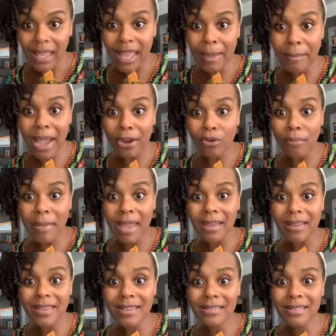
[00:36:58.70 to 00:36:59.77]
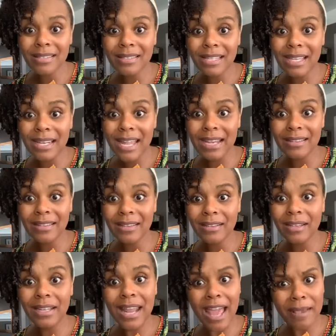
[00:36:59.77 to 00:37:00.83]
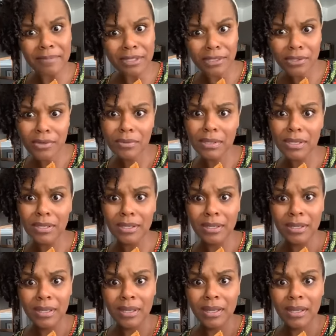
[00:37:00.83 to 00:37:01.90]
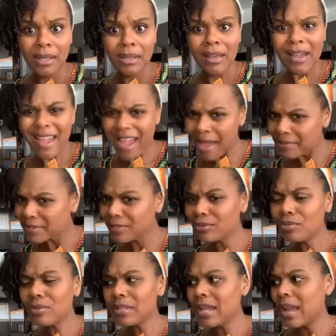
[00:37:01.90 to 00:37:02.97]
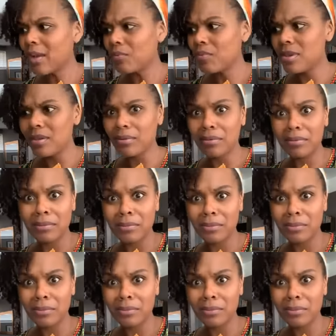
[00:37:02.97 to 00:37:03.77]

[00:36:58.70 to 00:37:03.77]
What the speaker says: Am I gonna make an Easter Sunday dinner, honey? Absolutely. Absolutely I will.